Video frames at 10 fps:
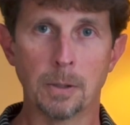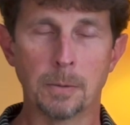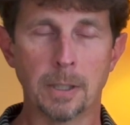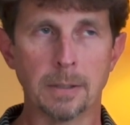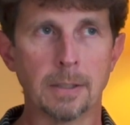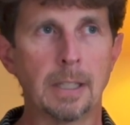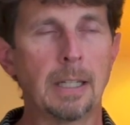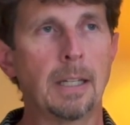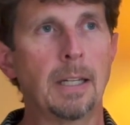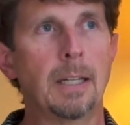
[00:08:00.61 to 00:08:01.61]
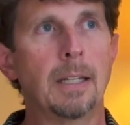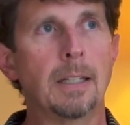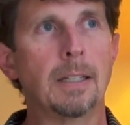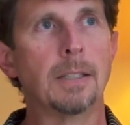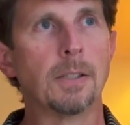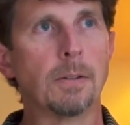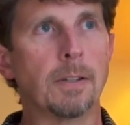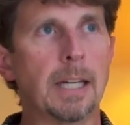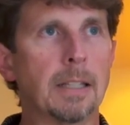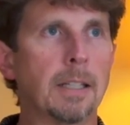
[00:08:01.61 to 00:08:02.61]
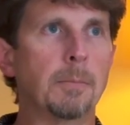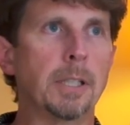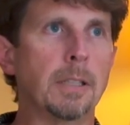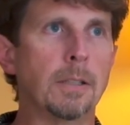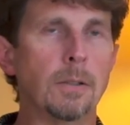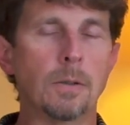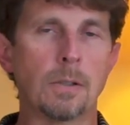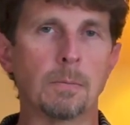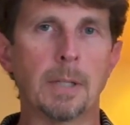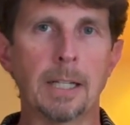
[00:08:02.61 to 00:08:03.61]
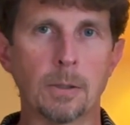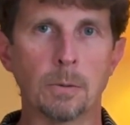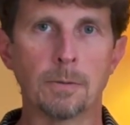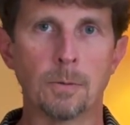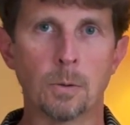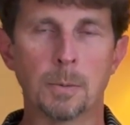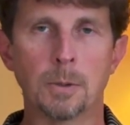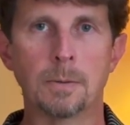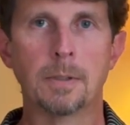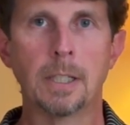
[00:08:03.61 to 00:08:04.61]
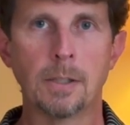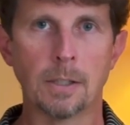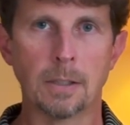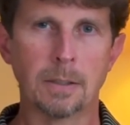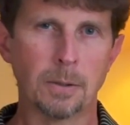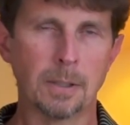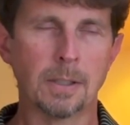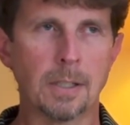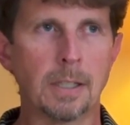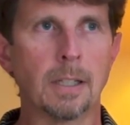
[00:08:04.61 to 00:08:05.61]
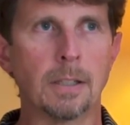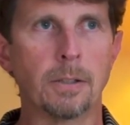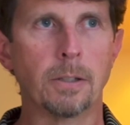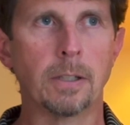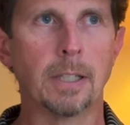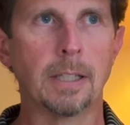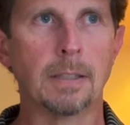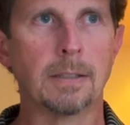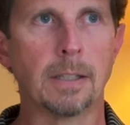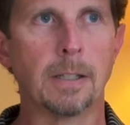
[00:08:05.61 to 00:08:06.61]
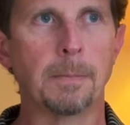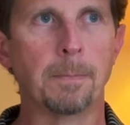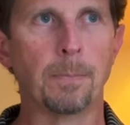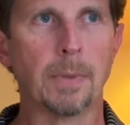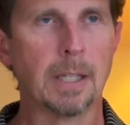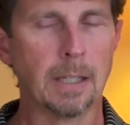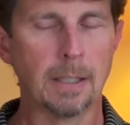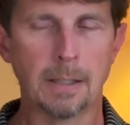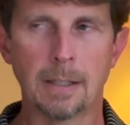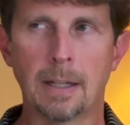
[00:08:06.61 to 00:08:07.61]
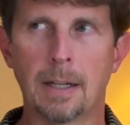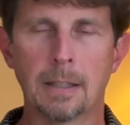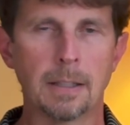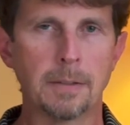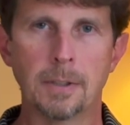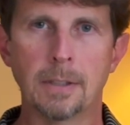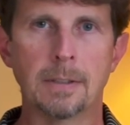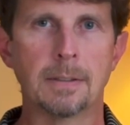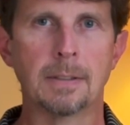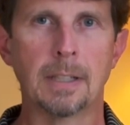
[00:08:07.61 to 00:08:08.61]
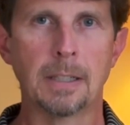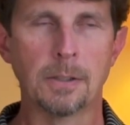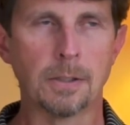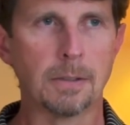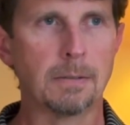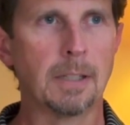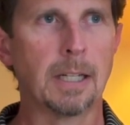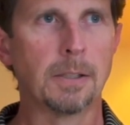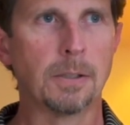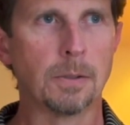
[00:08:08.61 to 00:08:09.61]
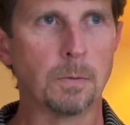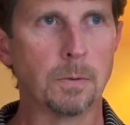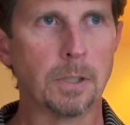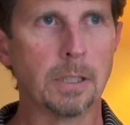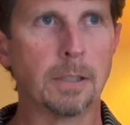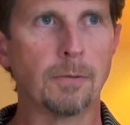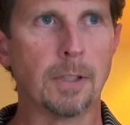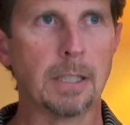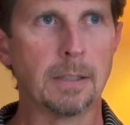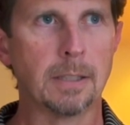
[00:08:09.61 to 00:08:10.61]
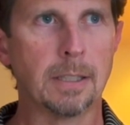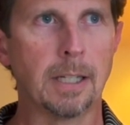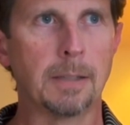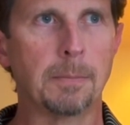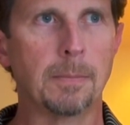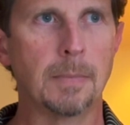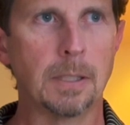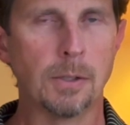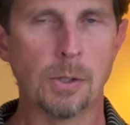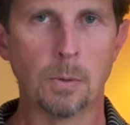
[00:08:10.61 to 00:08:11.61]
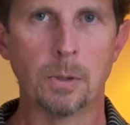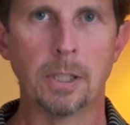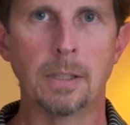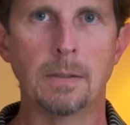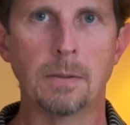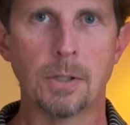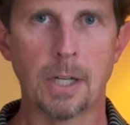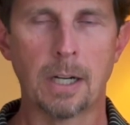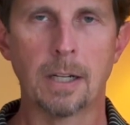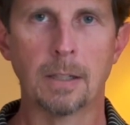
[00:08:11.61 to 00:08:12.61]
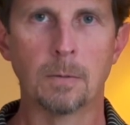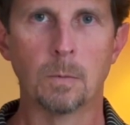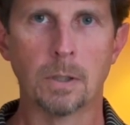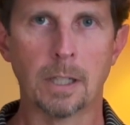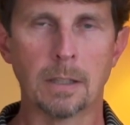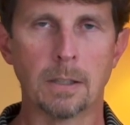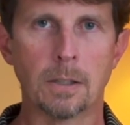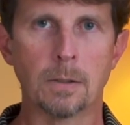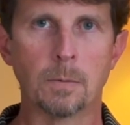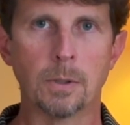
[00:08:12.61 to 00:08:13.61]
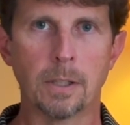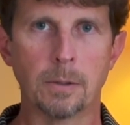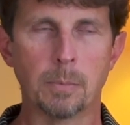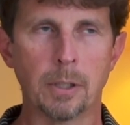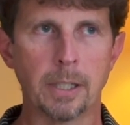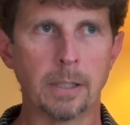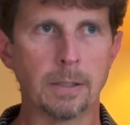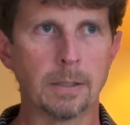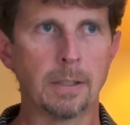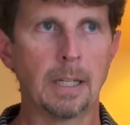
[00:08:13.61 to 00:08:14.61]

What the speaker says: it was. And so that led me to do some actual formal teaching to an extent during that time, and I loved it. I just really found that I enjoyed sharing what I'd learned with other players